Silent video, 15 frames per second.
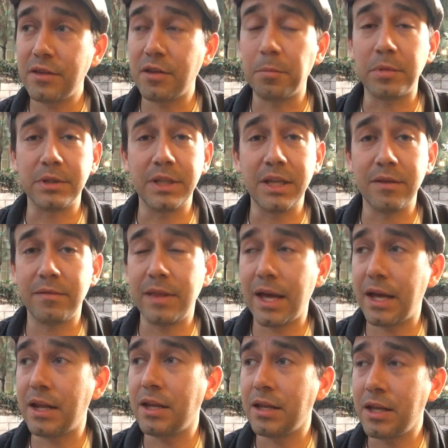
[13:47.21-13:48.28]
to believe
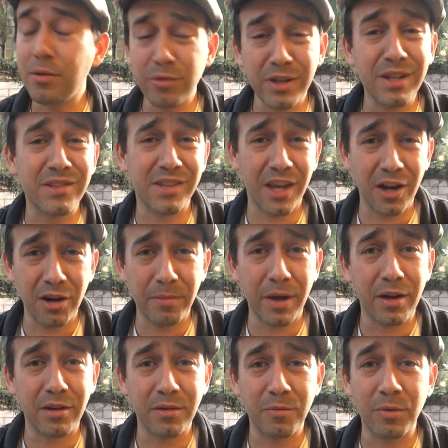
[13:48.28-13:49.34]
that he really does care
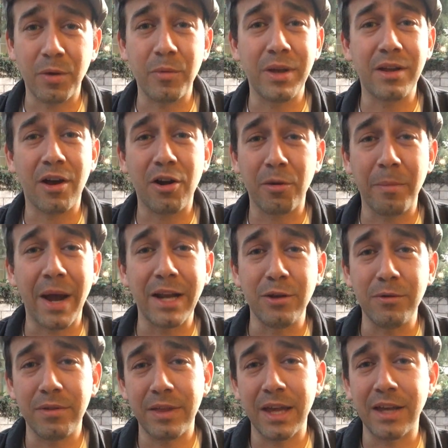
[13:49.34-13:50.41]
about what we call
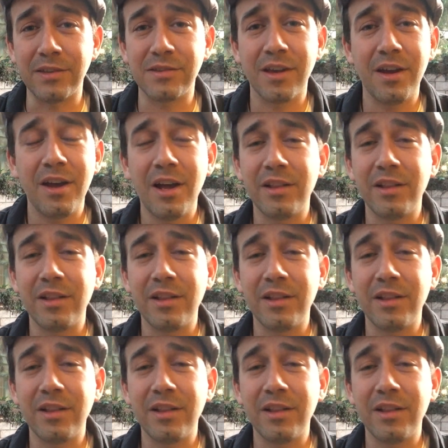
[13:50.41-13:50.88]
minute things.